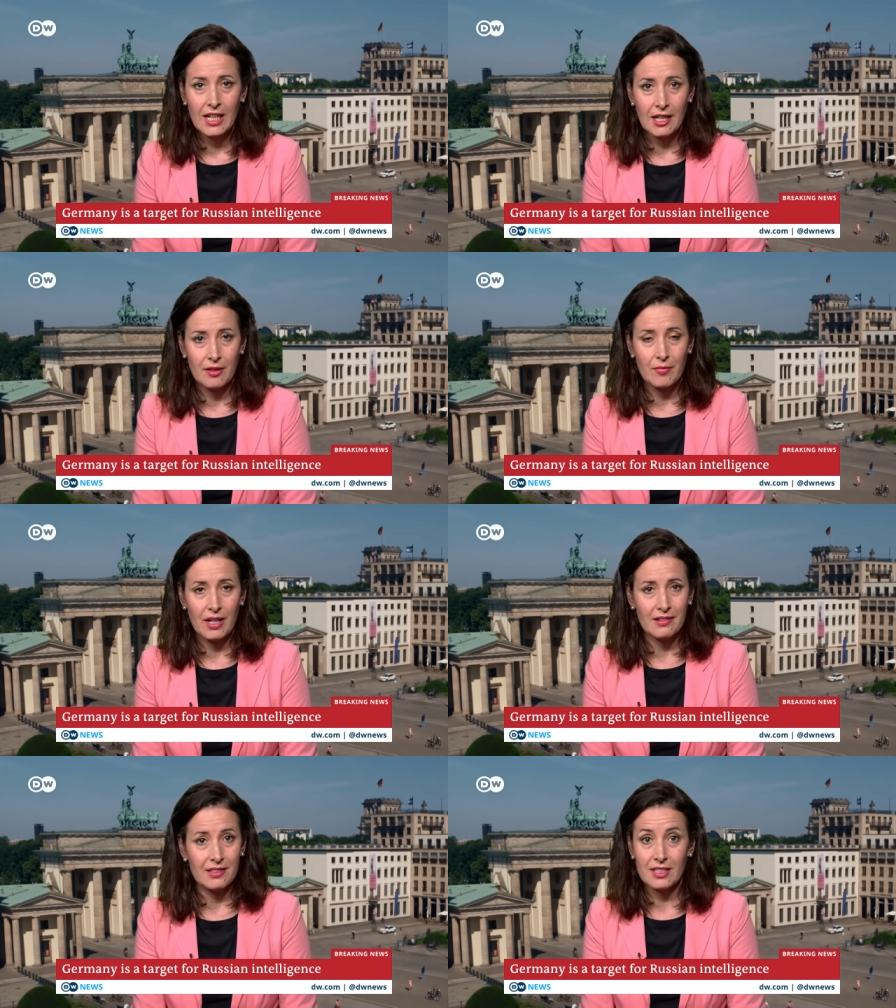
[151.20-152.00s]
Um,
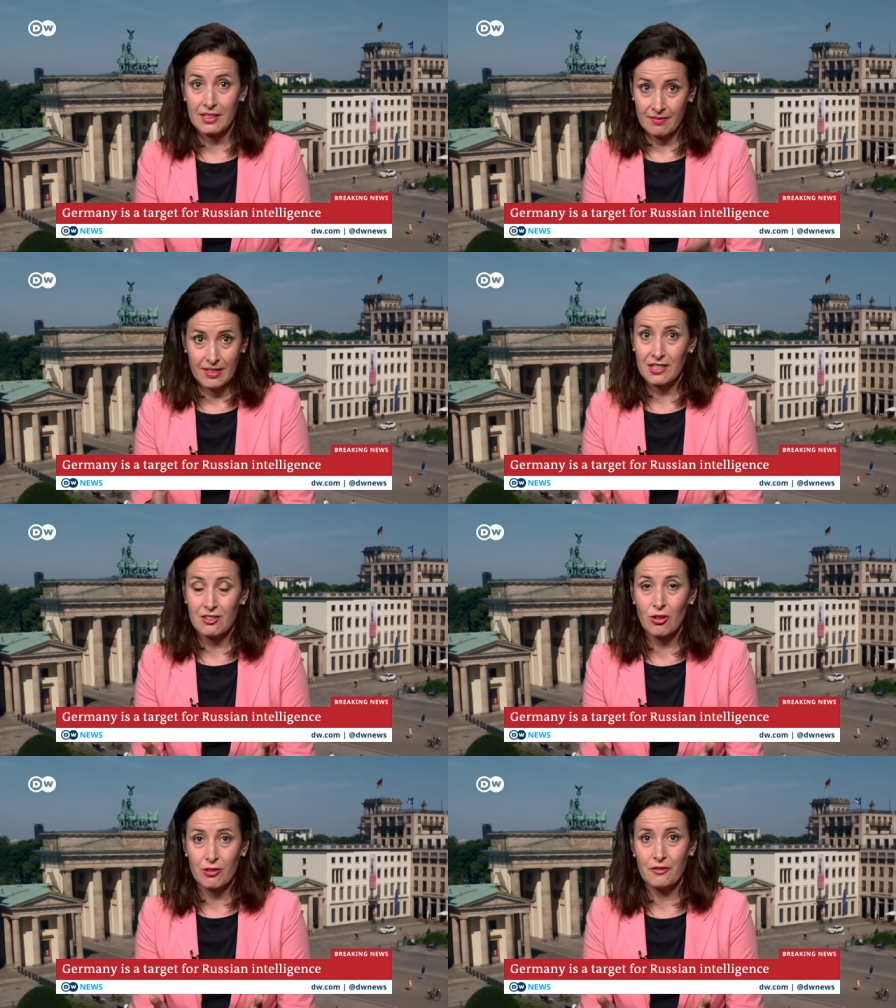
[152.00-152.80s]
and this
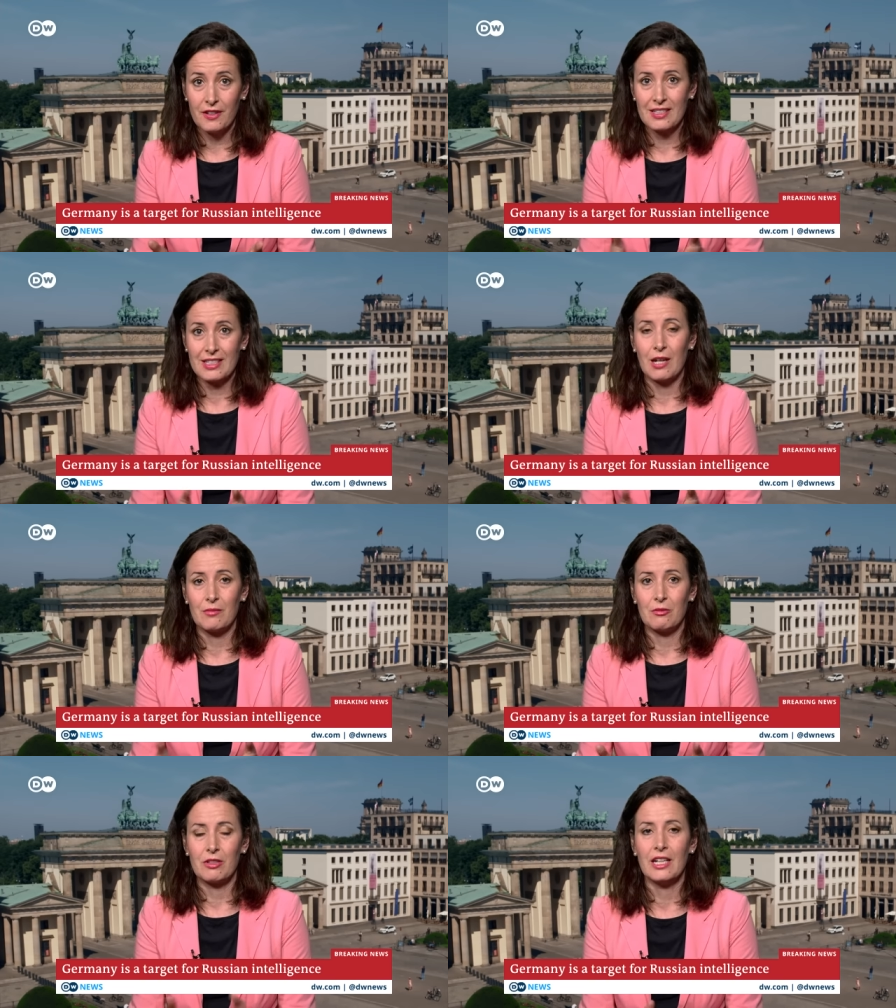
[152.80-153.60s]
is not the first time
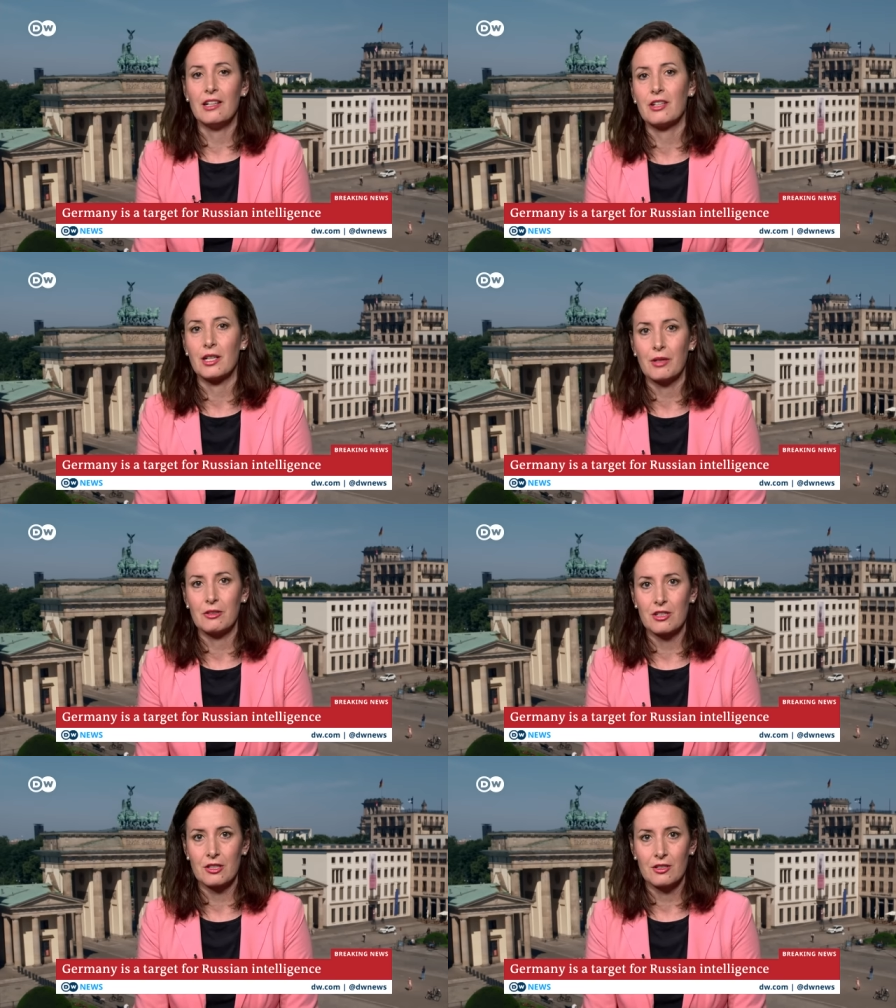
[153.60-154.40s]
that we're hearing about
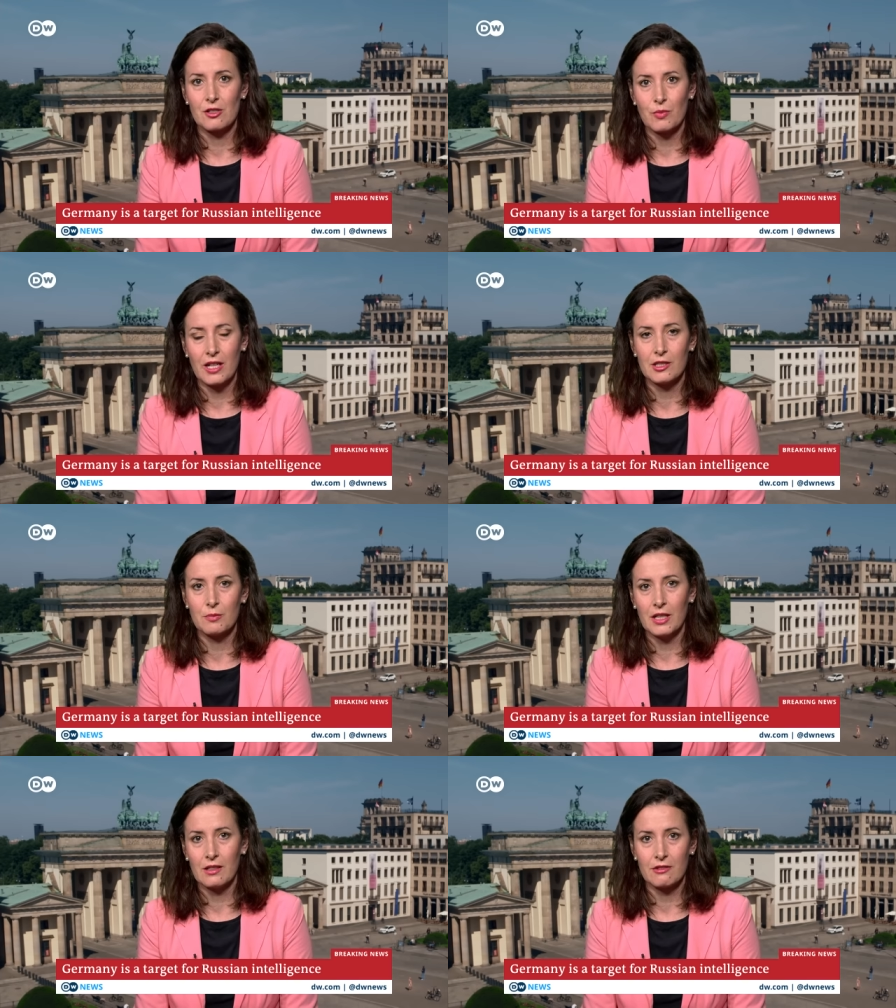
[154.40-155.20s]
about Russian spies
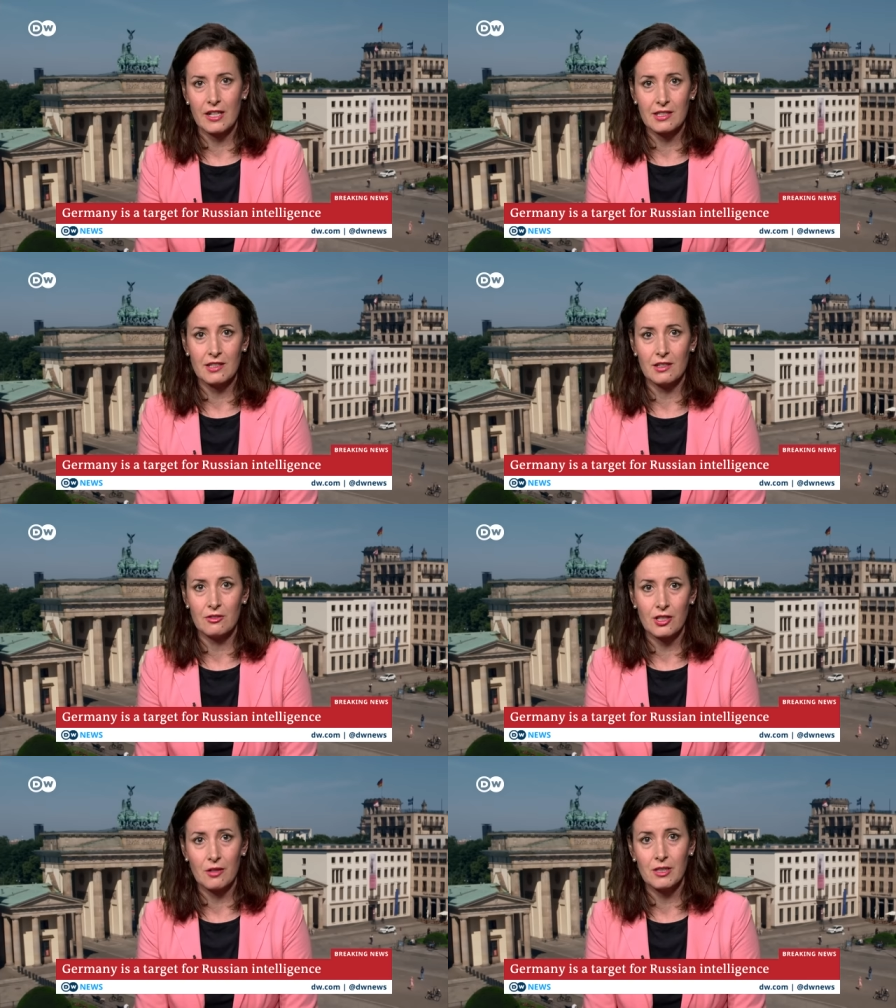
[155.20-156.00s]
being arrested
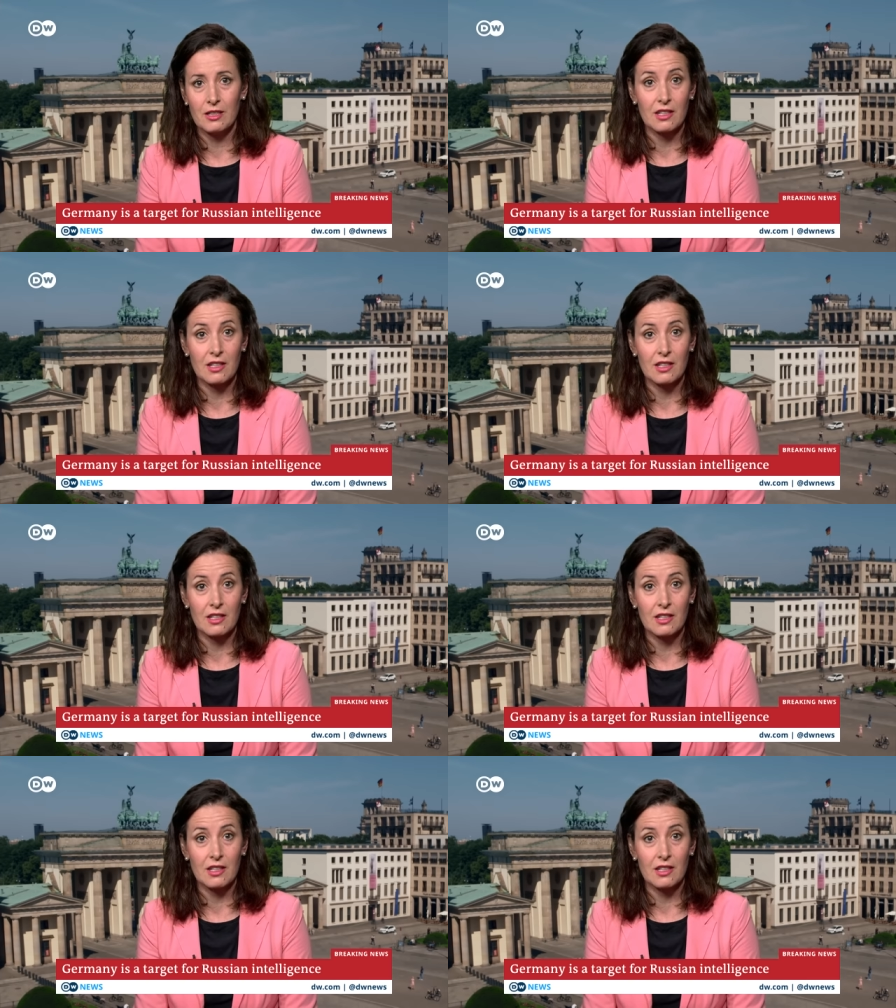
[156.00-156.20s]
in Germany.